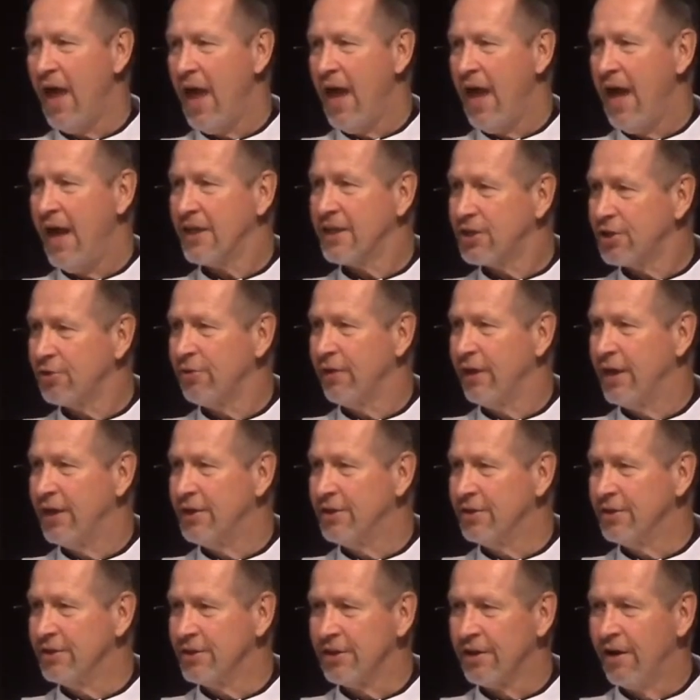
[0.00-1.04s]
head
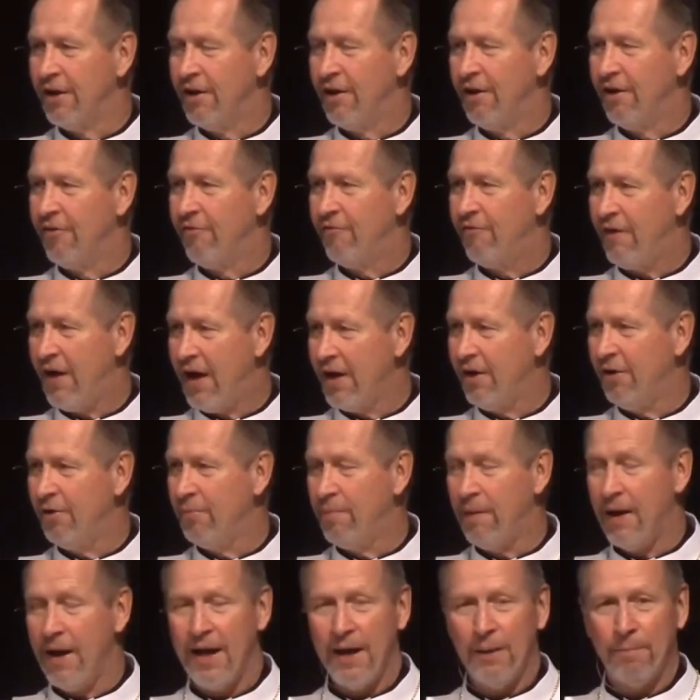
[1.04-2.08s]
scratchers followed
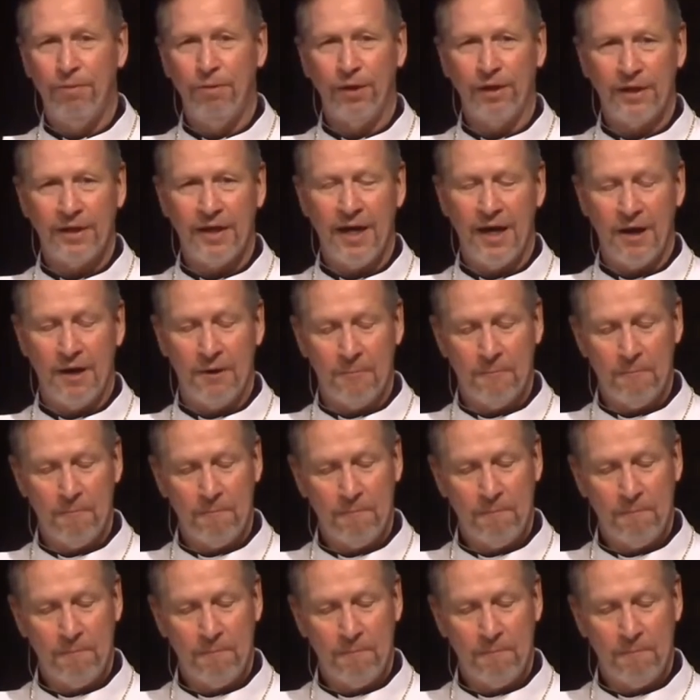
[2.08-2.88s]
by a put down.